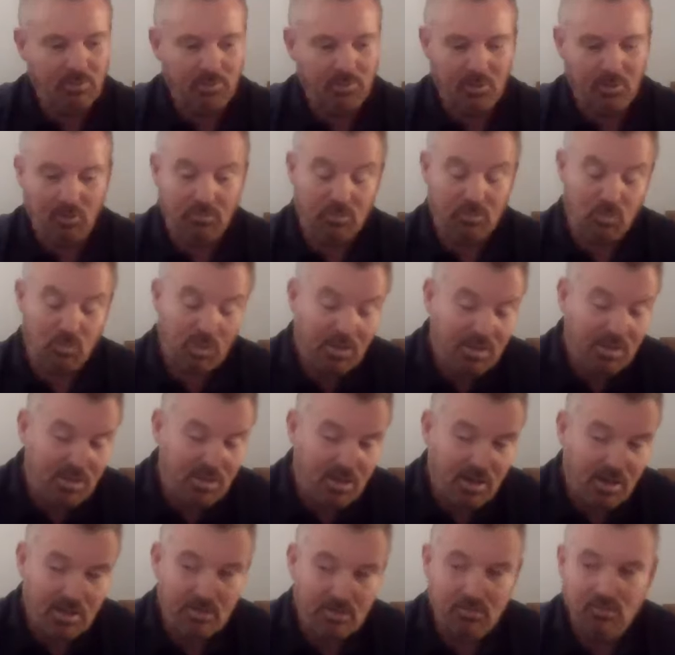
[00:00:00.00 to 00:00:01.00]
There was one
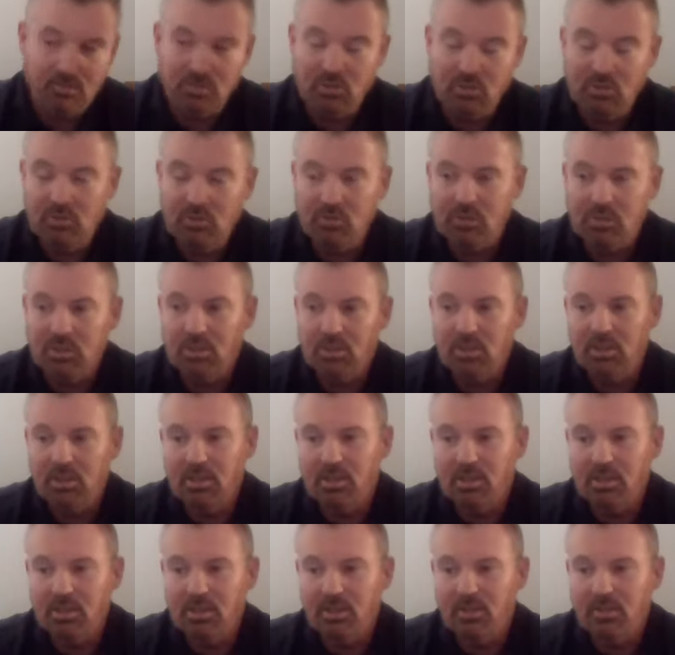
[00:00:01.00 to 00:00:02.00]
guy who was using
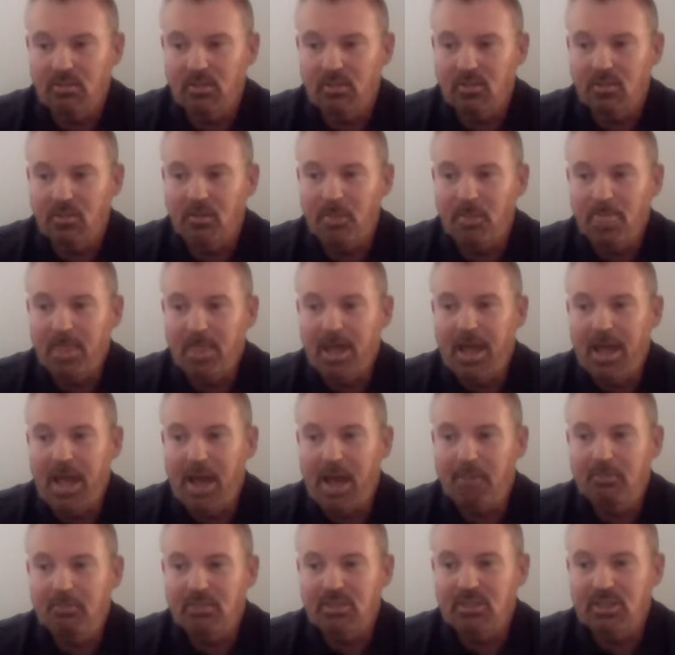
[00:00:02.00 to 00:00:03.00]
the
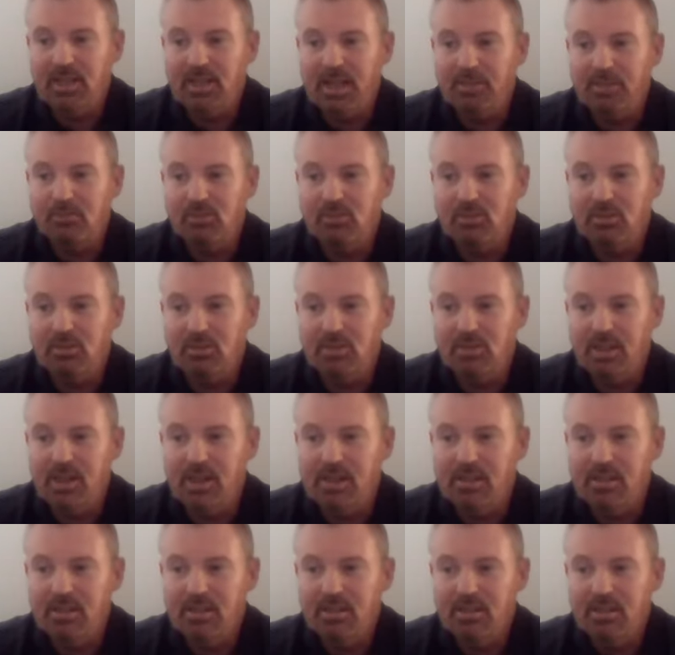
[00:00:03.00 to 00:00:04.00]
Amazon app during the
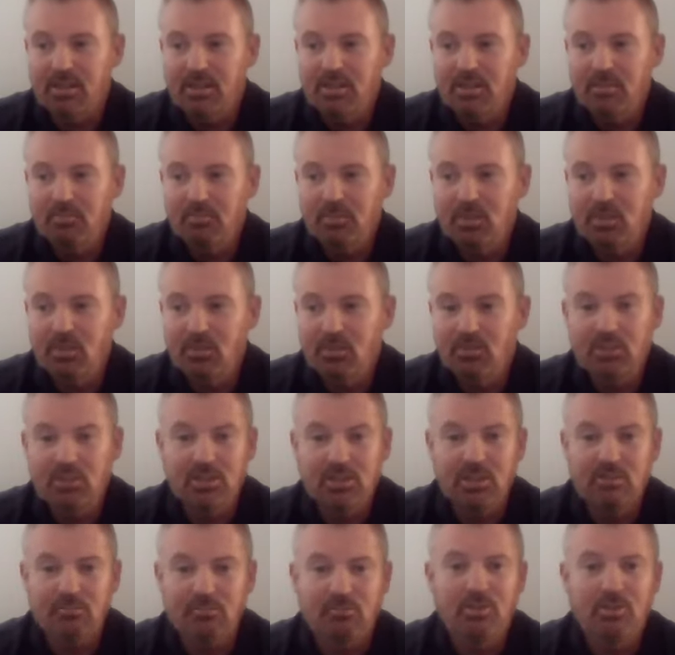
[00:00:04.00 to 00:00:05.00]
day because he
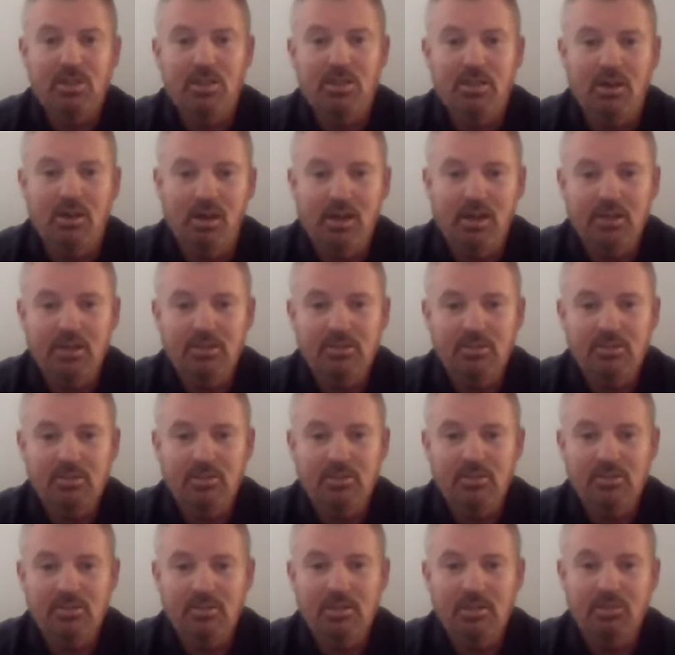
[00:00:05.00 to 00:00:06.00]
didn't
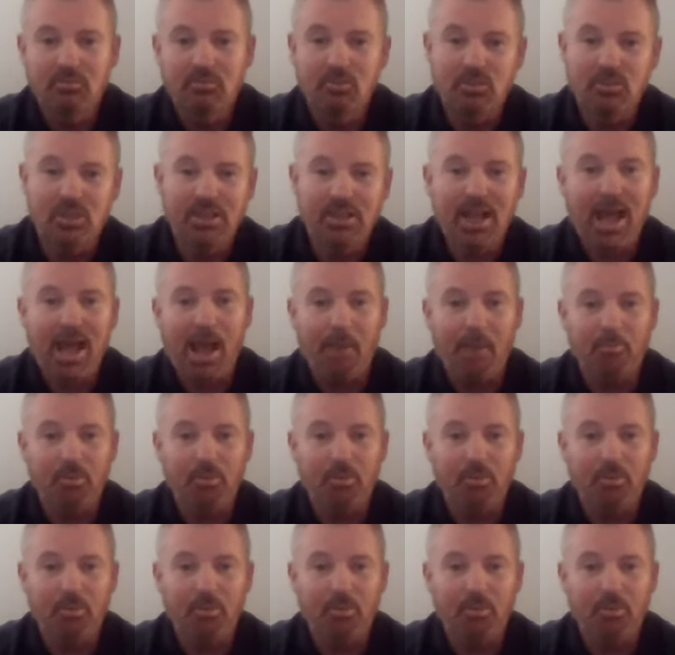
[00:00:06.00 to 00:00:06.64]
realise it was an app.